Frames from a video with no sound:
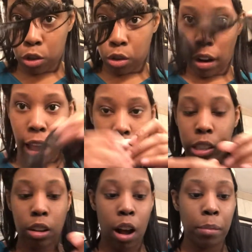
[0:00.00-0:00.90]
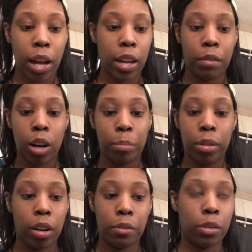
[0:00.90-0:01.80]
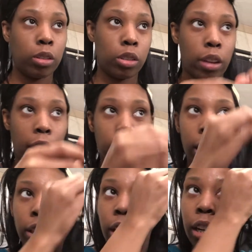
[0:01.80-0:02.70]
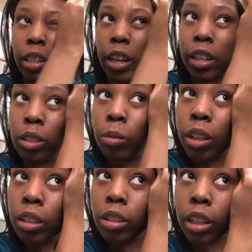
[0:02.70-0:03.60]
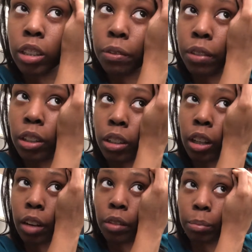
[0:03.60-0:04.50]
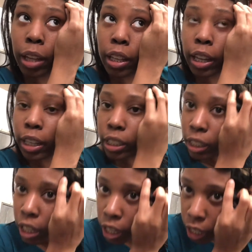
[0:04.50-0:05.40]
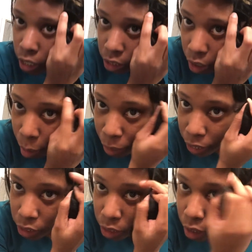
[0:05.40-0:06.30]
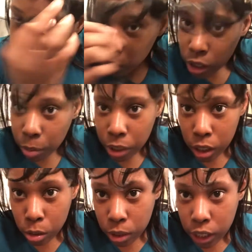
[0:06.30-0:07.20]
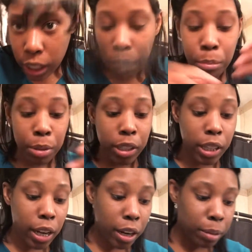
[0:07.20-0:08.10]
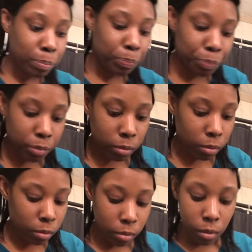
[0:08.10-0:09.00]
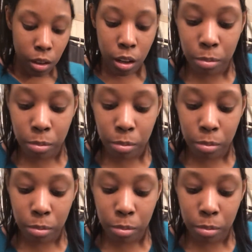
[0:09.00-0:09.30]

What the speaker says: track, so I'm not even going to put a full track right there because I just want to use it as a filler to cover up that lace. So I'm actually going to use some of this 27-piece hair. I'm